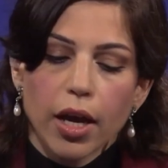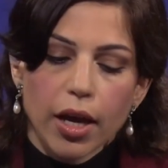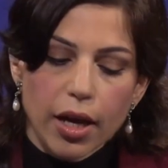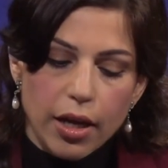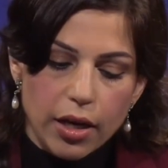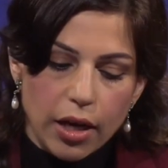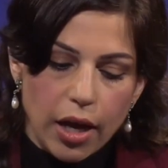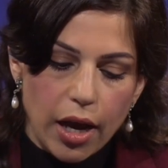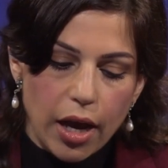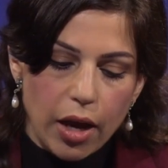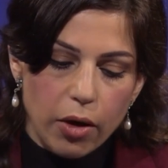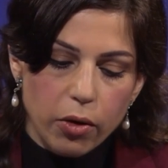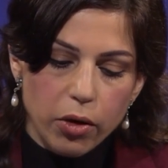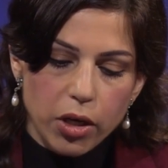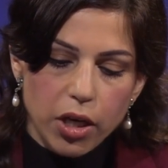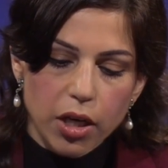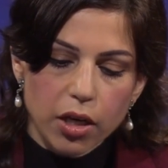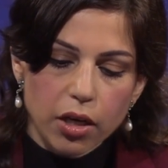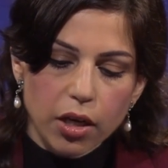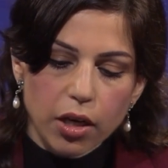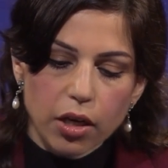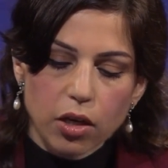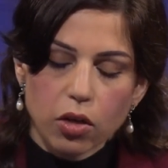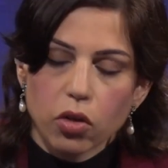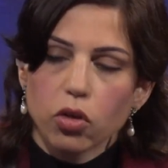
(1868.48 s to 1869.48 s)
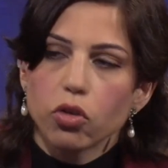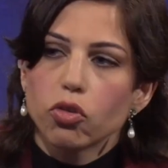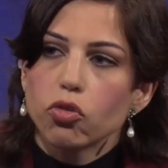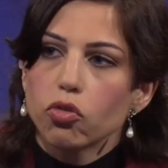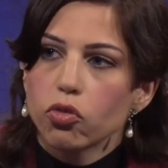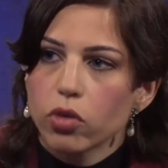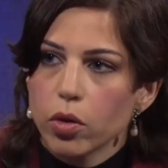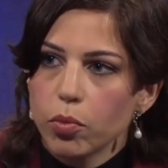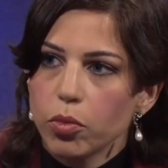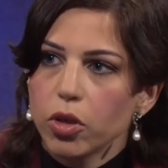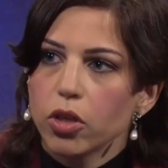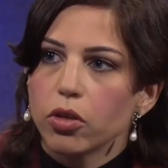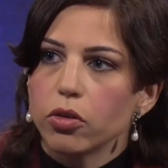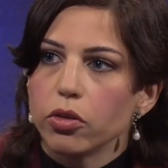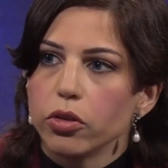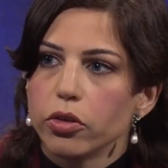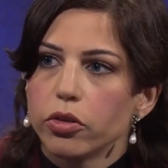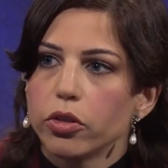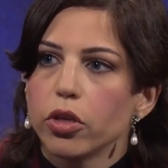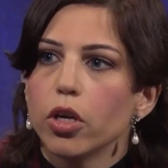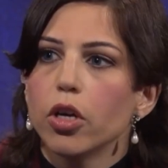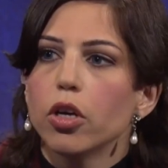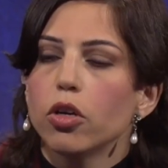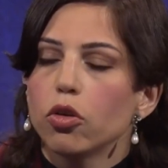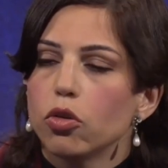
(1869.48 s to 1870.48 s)
and how can I
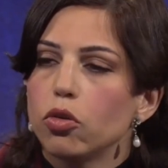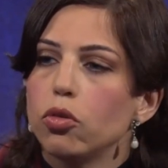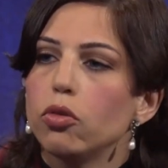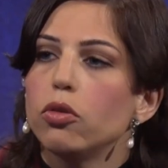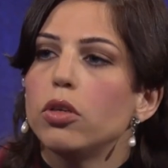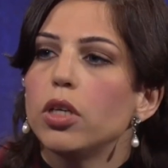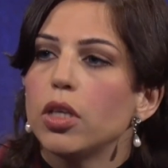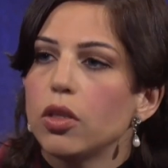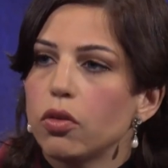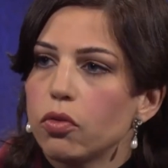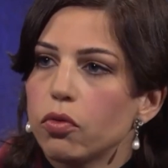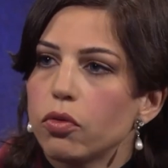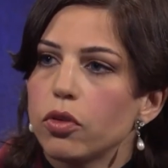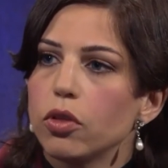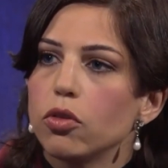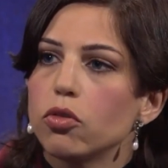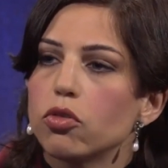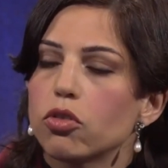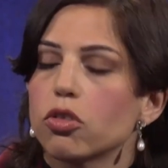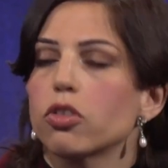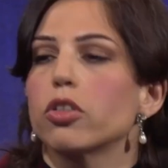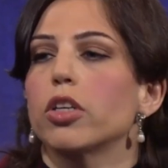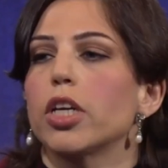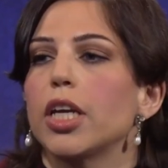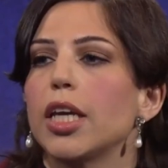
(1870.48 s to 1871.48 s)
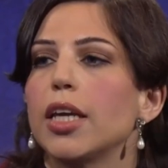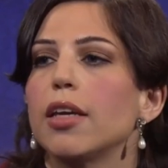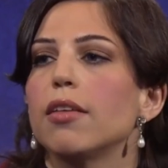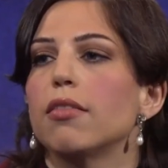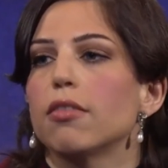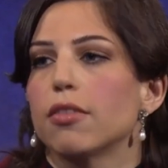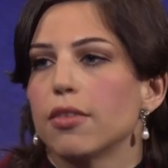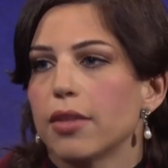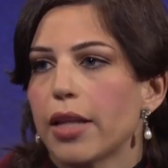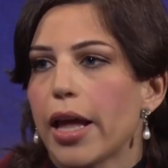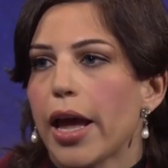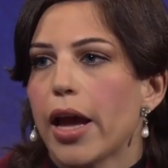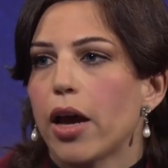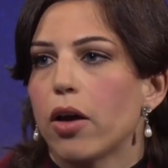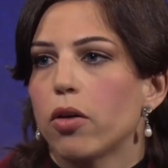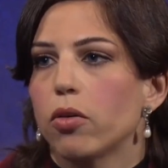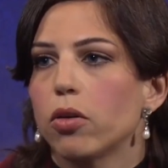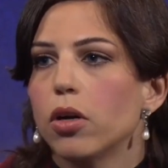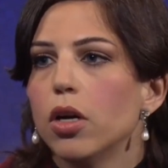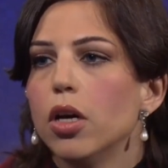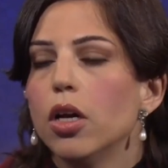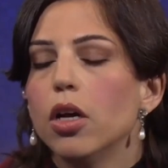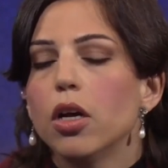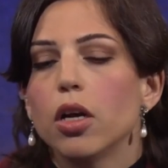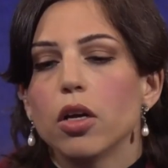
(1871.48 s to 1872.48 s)
contribute to these future needs now?